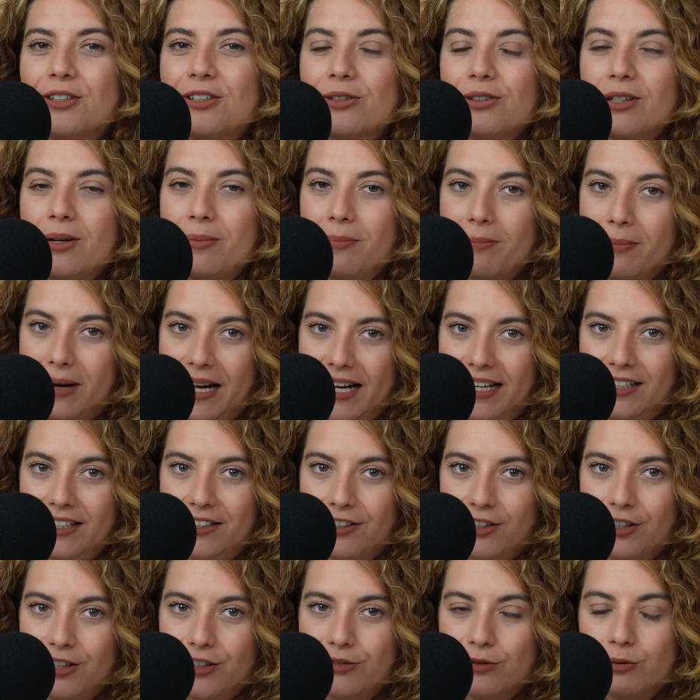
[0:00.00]

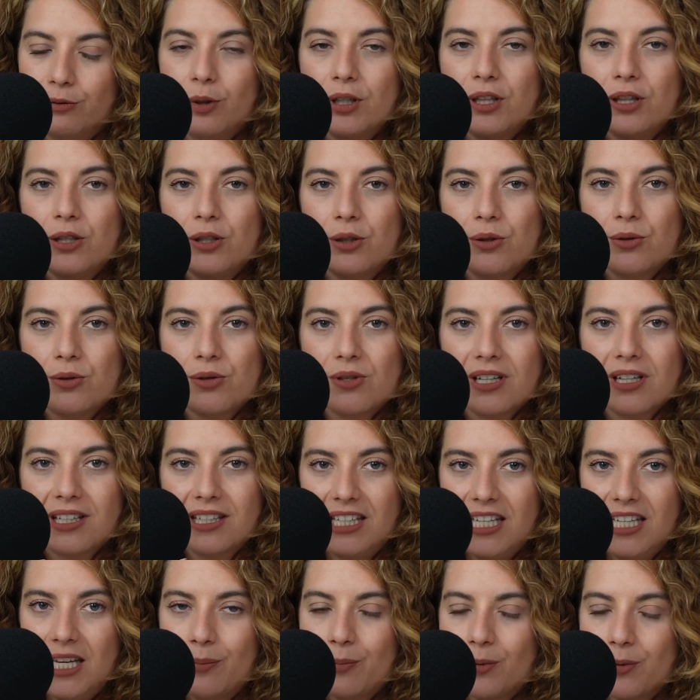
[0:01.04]
reminder of what those
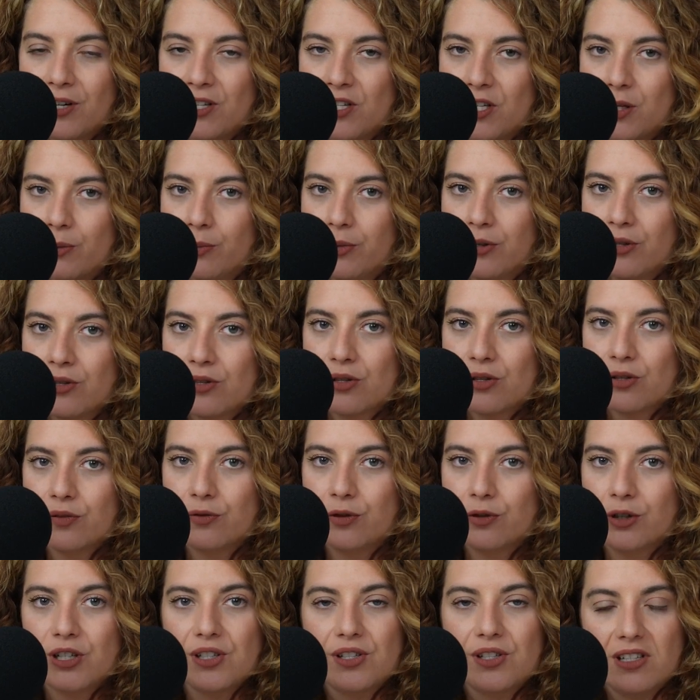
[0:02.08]
key principles
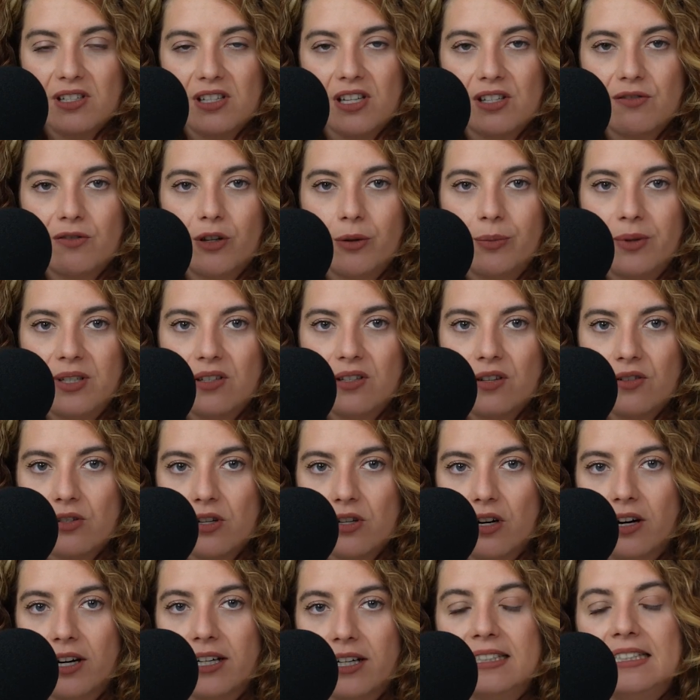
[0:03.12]
for a successful business
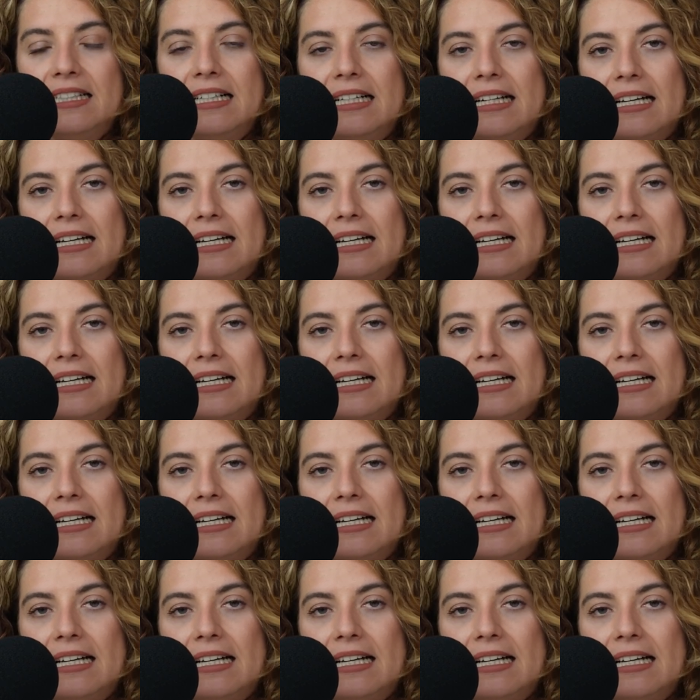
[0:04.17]
are.